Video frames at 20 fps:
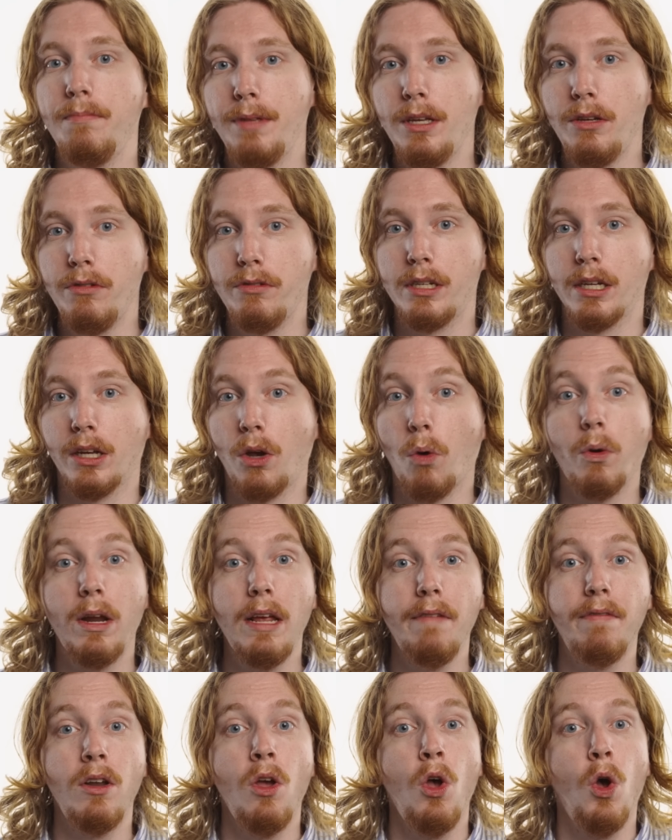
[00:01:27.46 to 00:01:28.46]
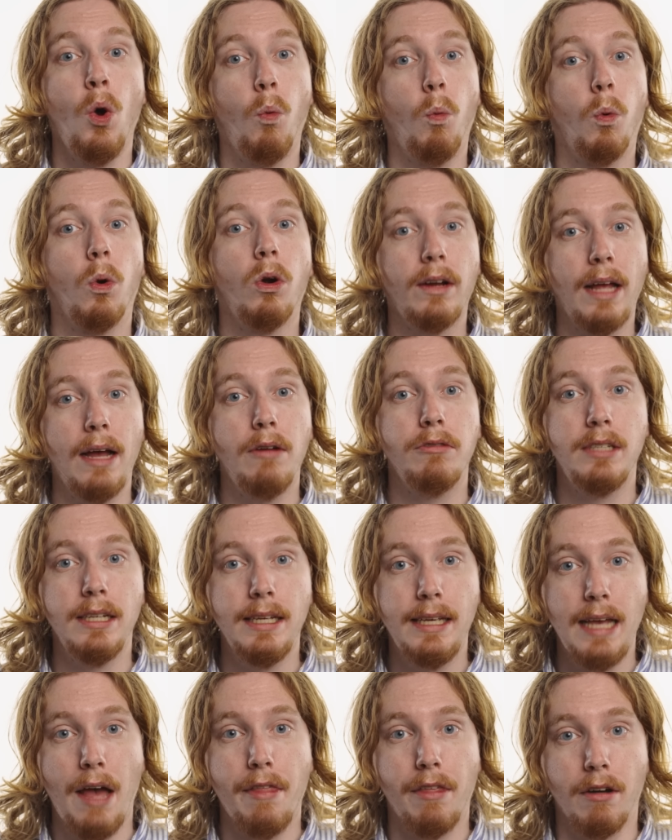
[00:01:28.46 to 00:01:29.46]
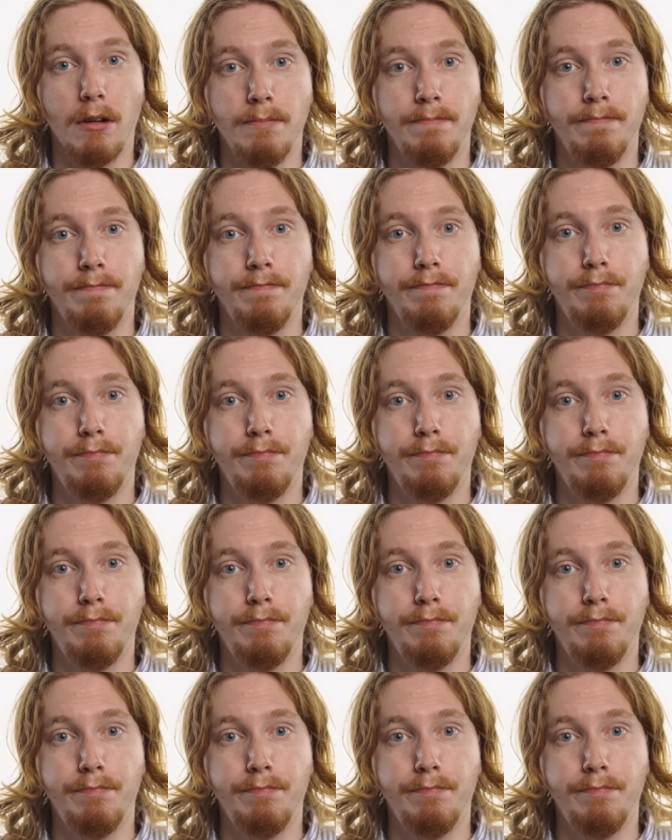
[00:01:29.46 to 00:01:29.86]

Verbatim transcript: to music, or even work out together,